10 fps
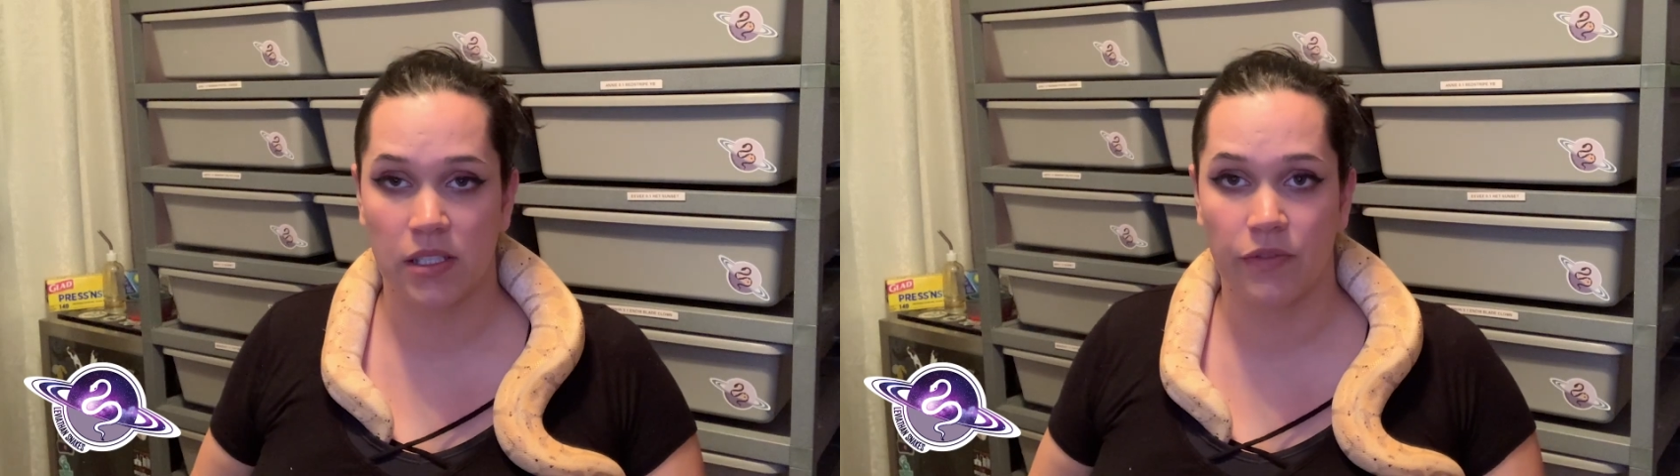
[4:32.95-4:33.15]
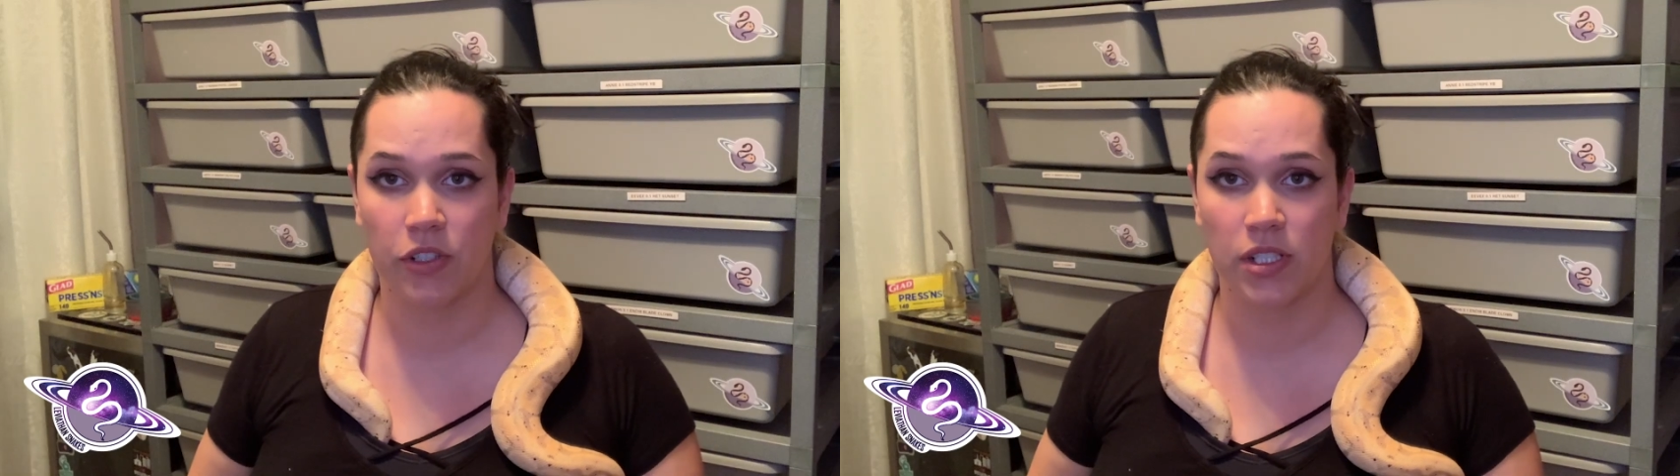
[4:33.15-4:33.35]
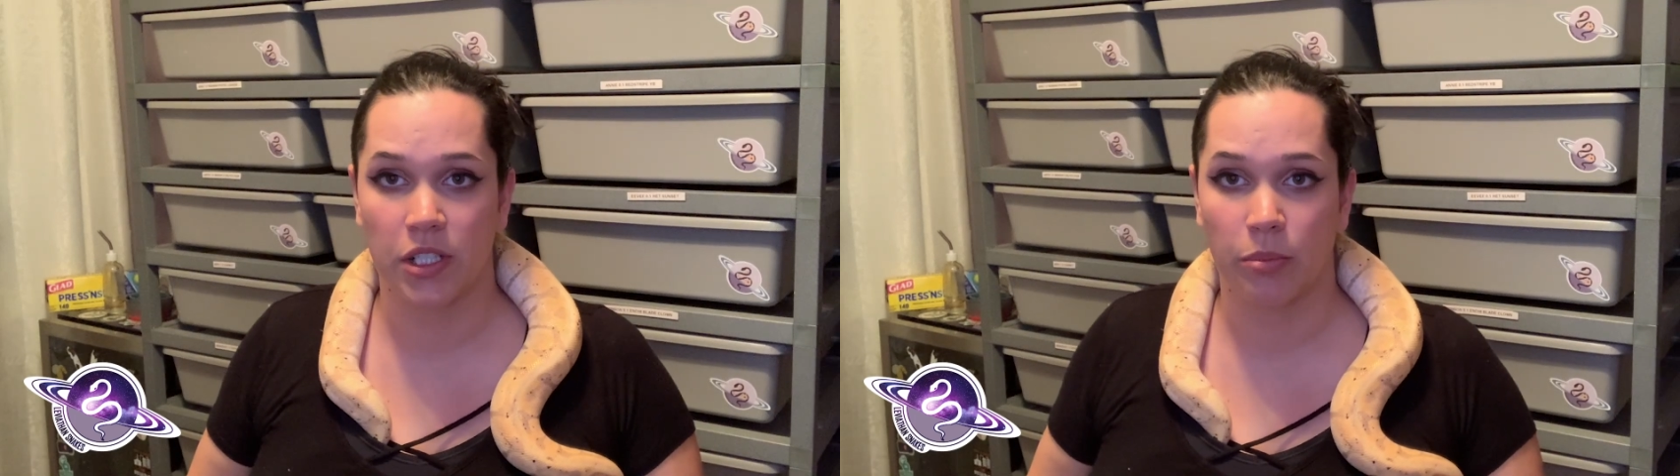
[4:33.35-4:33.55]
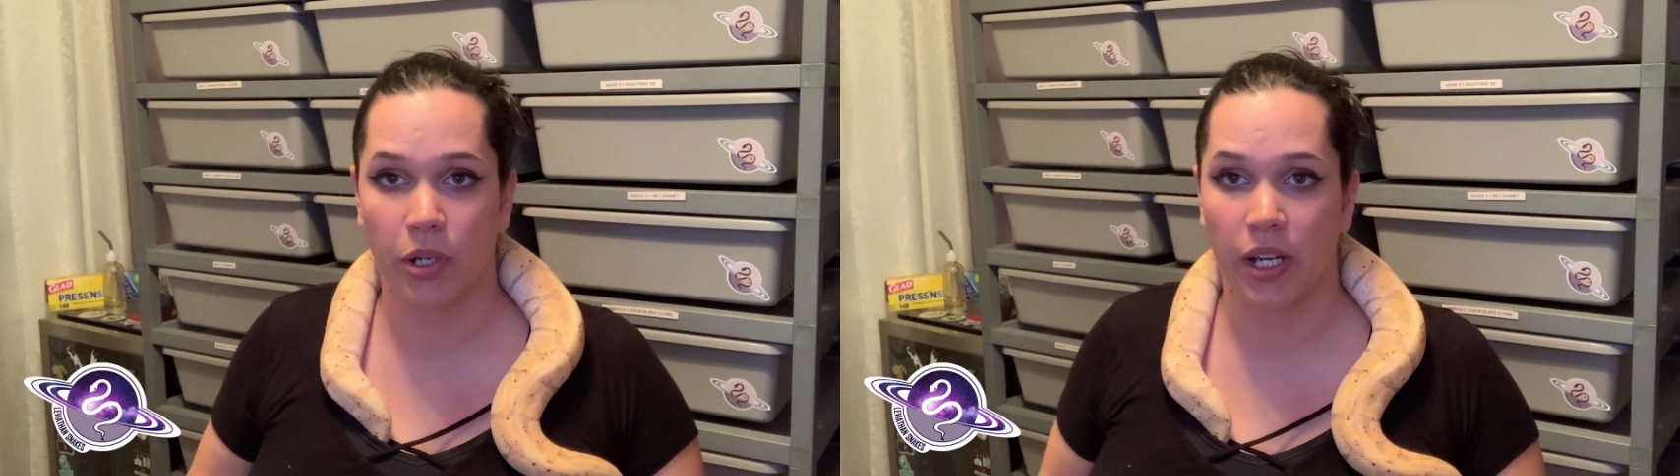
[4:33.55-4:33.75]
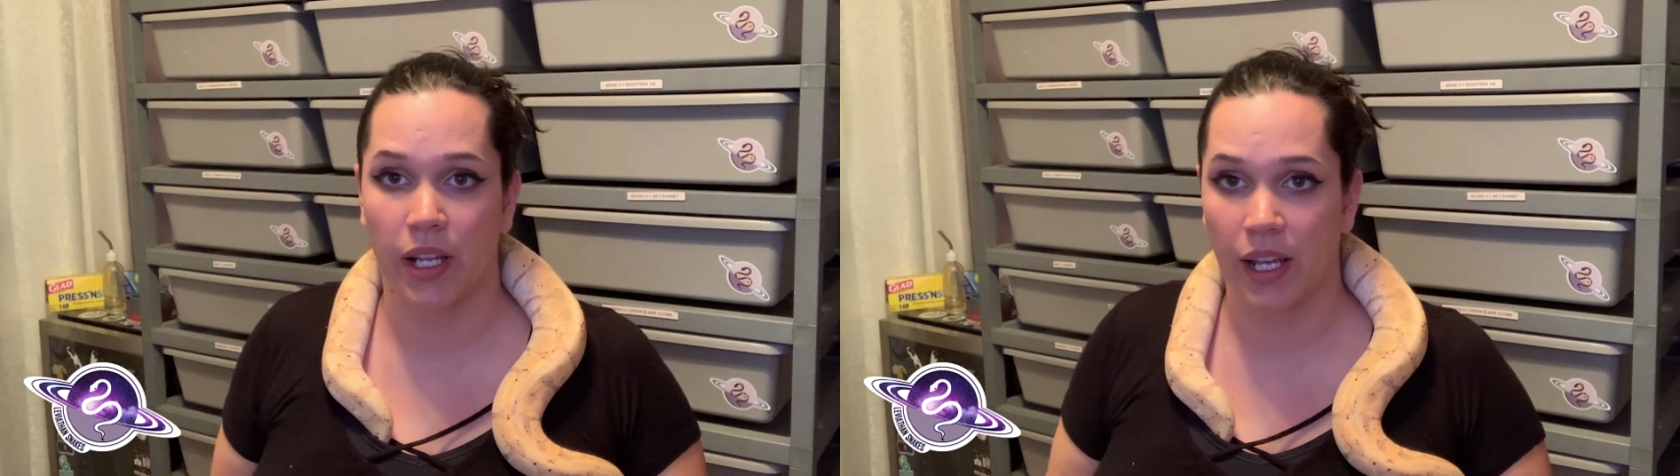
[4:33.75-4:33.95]
first year
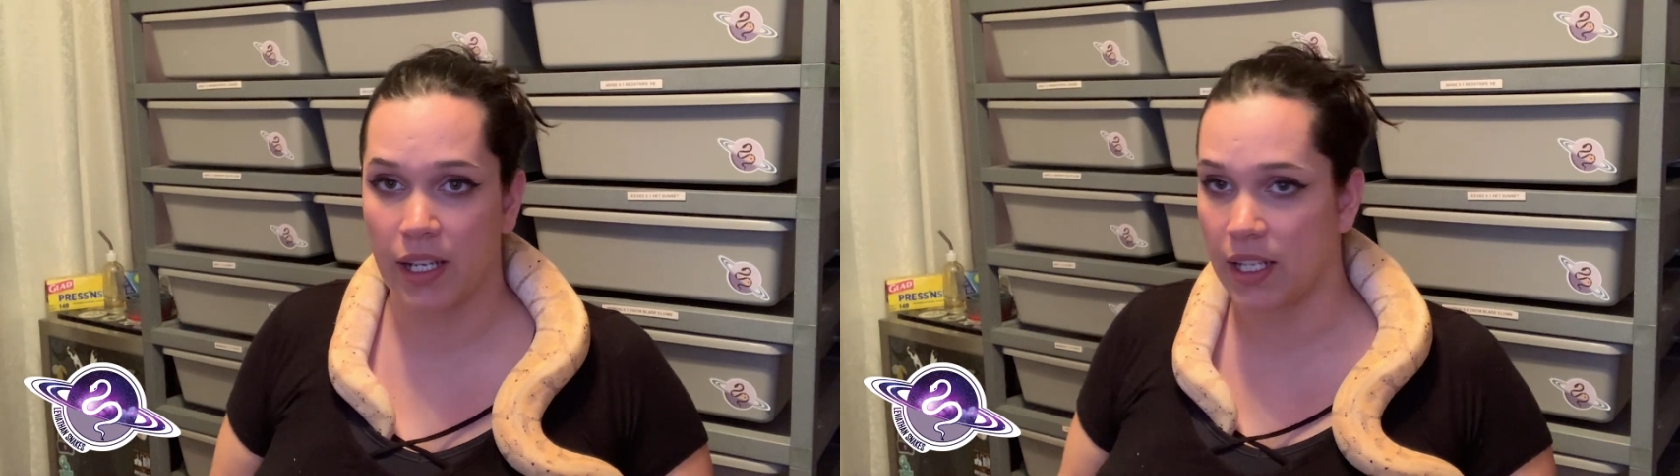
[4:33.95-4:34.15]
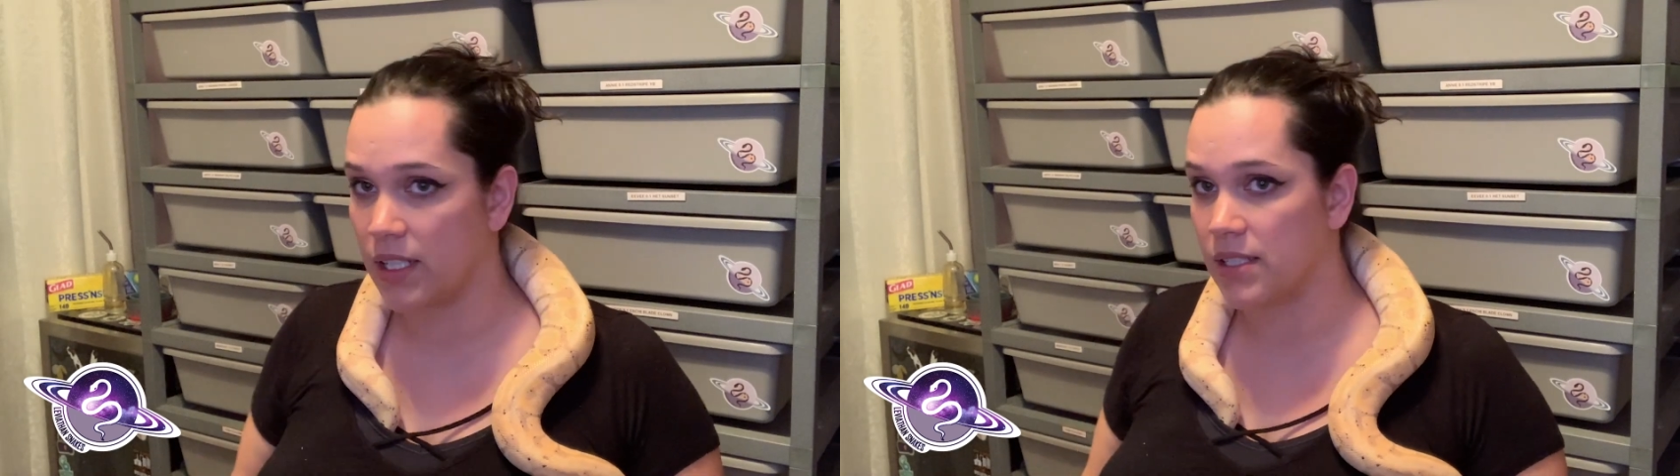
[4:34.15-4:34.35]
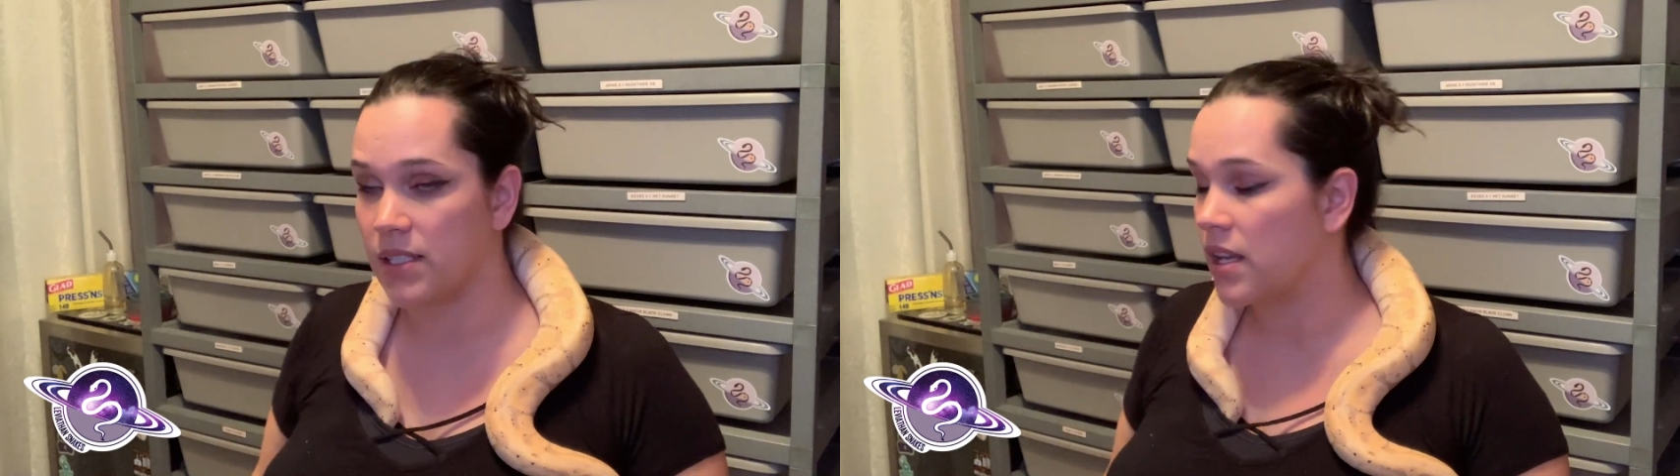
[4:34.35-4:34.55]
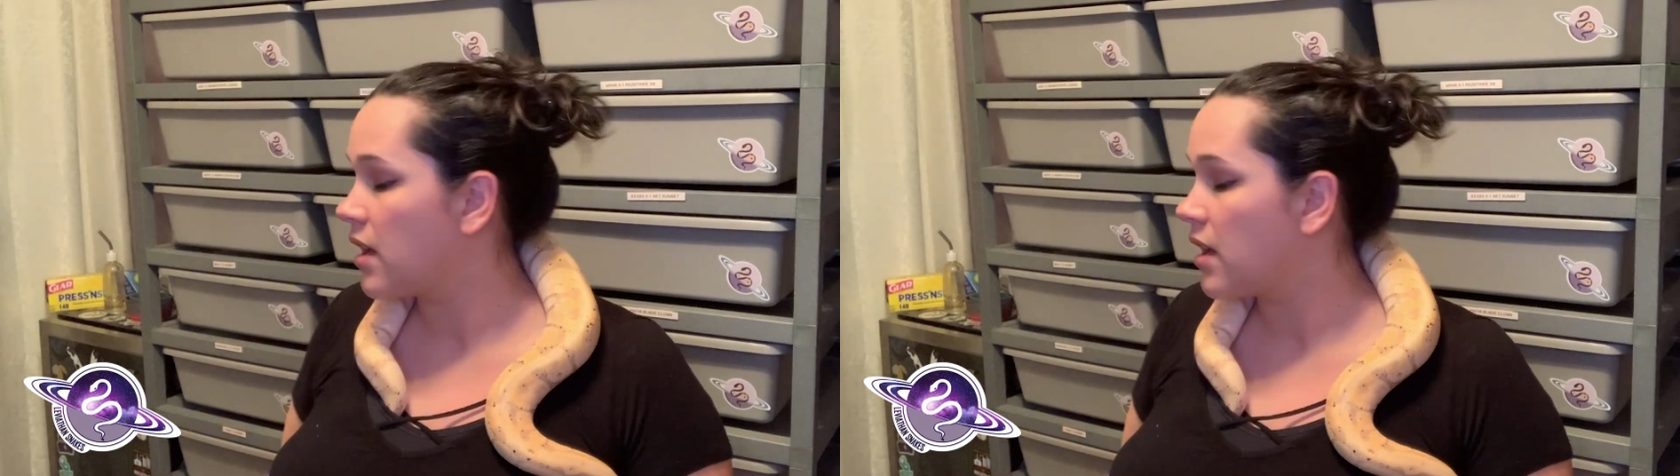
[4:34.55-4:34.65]
breeding, and he is